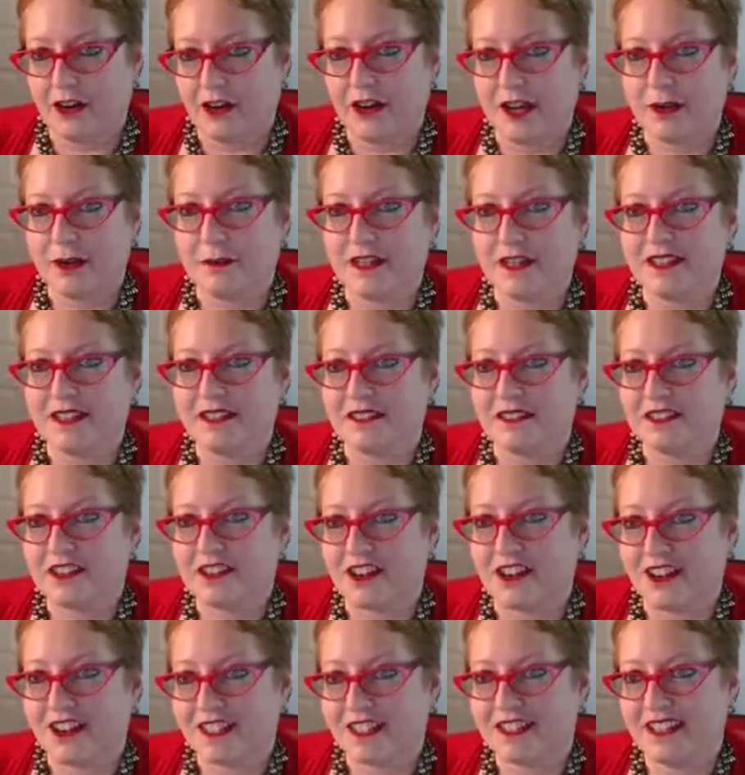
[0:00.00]
All right. It means
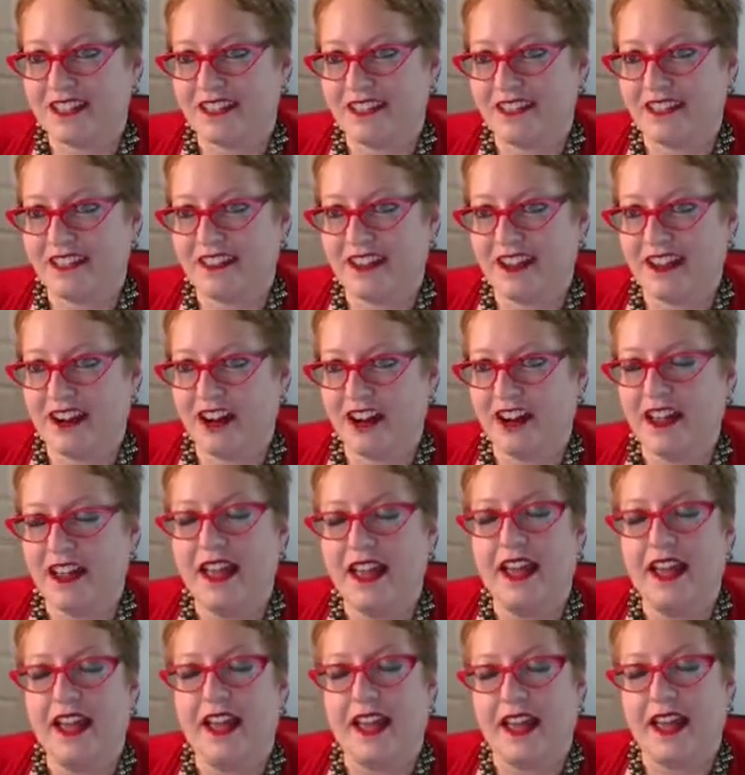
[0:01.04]
there's content in
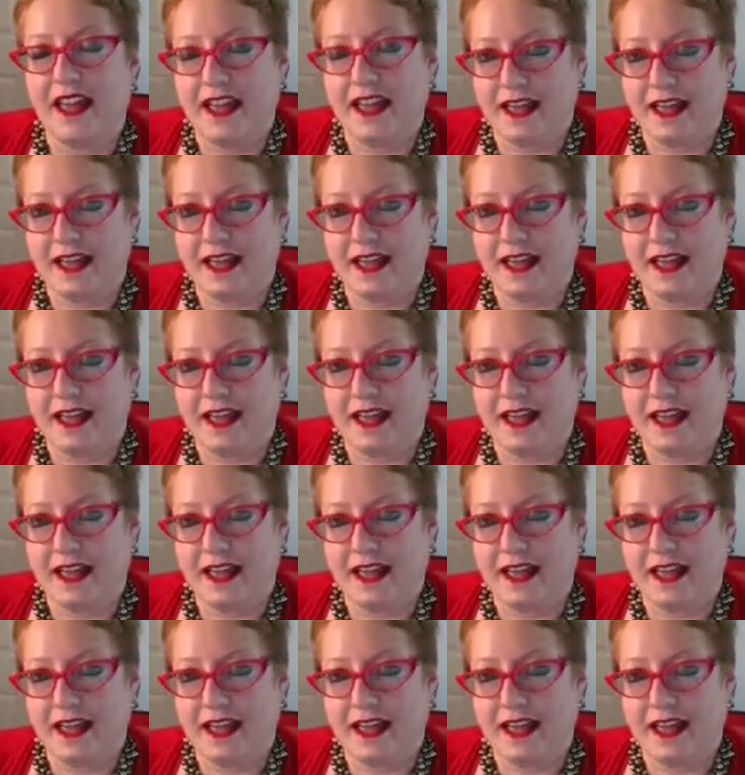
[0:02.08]
there